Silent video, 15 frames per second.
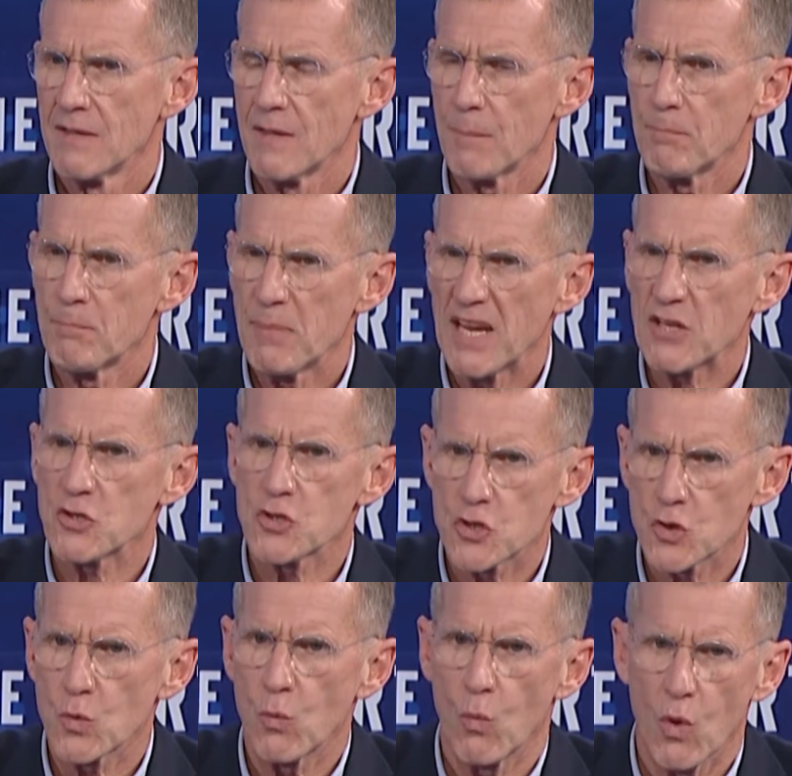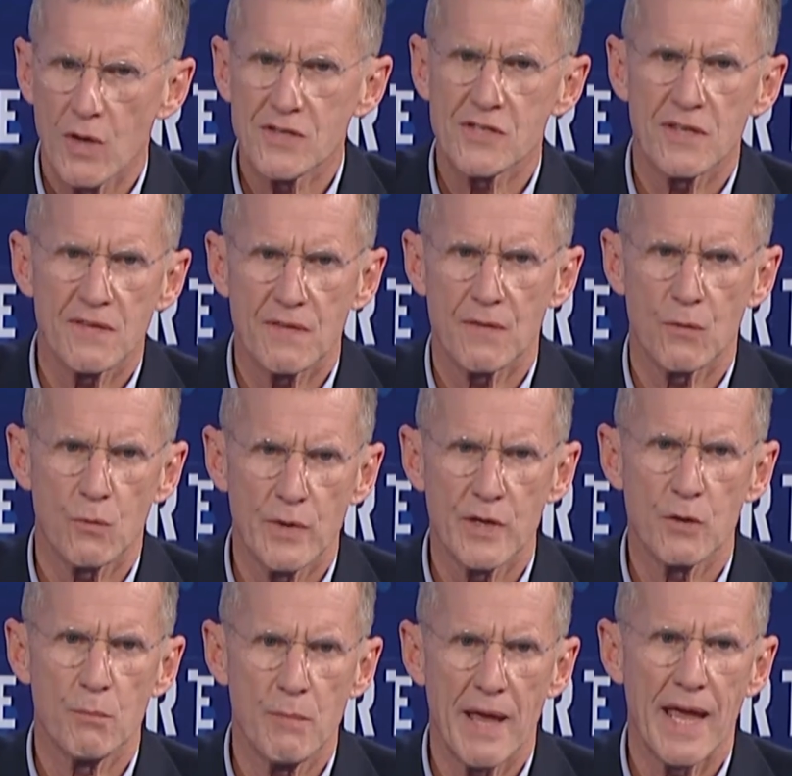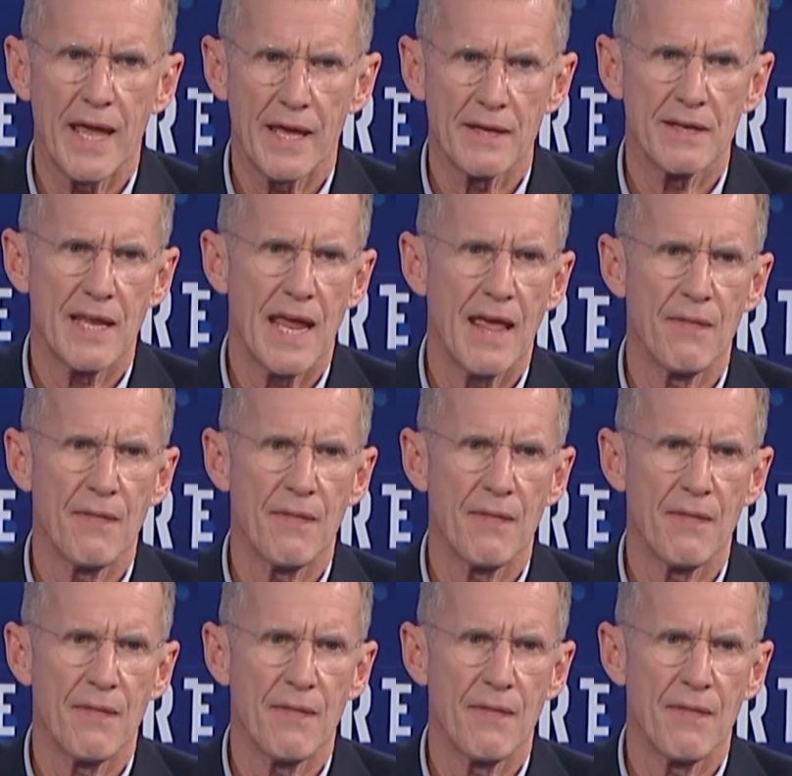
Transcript: the picture wasn't the real man,